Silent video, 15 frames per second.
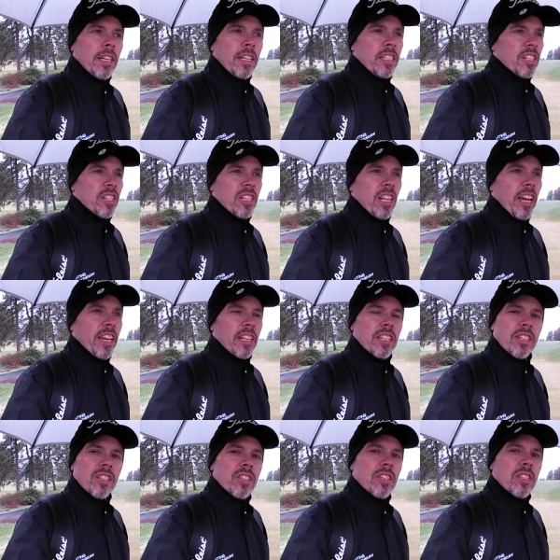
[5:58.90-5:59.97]
it's just like it
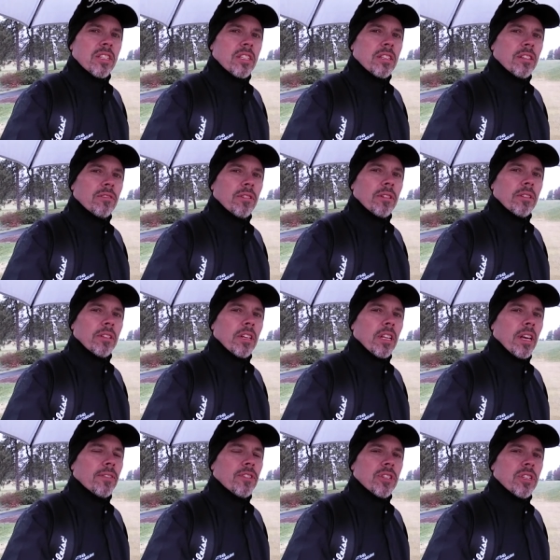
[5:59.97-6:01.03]
just the
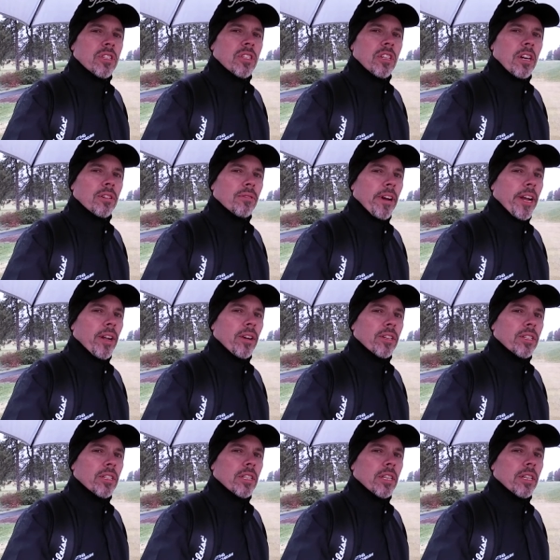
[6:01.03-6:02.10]
glove just sucked right
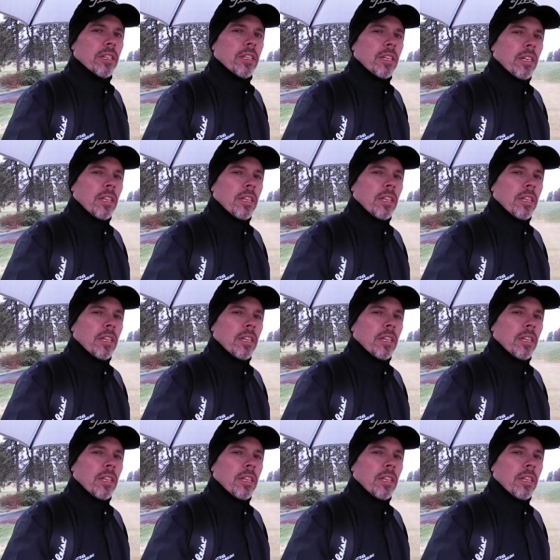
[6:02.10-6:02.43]
onto the